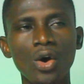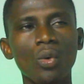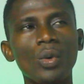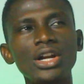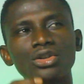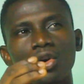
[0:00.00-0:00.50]

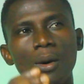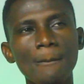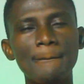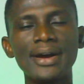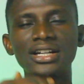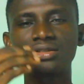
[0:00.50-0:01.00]
When
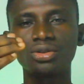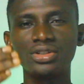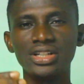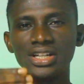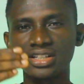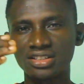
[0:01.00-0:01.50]
compared to
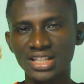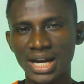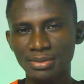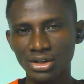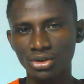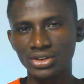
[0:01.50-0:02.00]
the
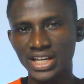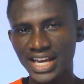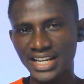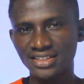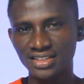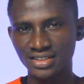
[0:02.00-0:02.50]
Snapdragon
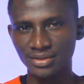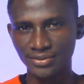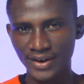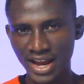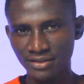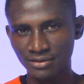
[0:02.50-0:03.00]
eight
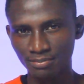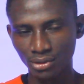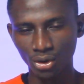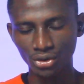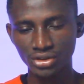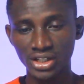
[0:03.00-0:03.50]
sixty-five
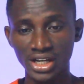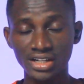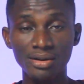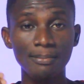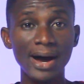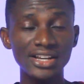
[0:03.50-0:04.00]
Plus,
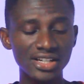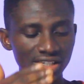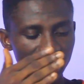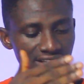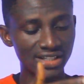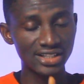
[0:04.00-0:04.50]
the margin
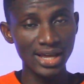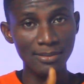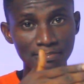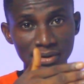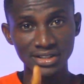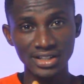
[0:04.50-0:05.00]
is ten
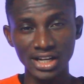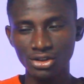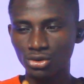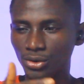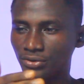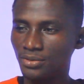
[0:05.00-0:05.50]

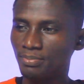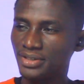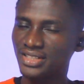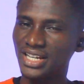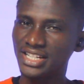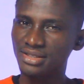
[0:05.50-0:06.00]
percent to fifty
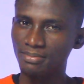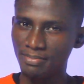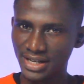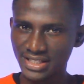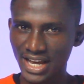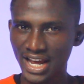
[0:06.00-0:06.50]
percent
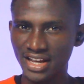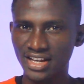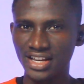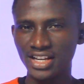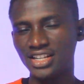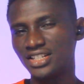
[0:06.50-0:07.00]
better
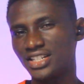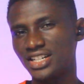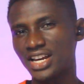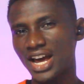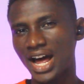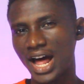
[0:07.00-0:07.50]
in
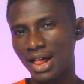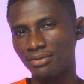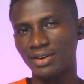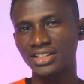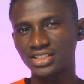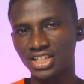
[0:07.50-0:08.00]
the
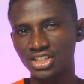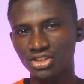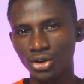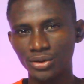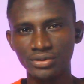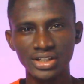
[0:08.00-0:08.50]
advantage
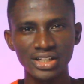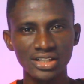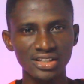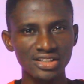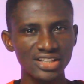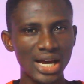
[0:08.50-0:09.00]
of the
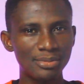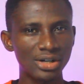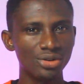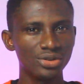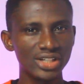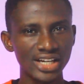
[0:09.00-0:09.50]

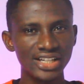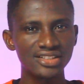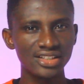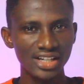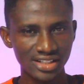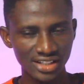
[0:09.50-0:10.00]
Snapdragon
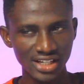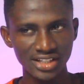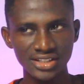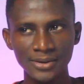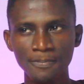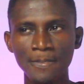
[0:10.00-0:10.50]
eight
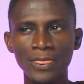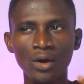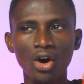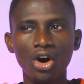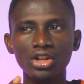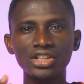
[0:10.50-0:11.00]
eighty-eight.
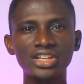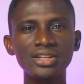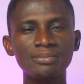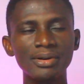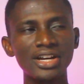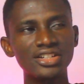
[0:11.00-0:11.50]
On
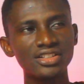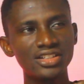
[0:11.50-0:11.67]
GeekBench,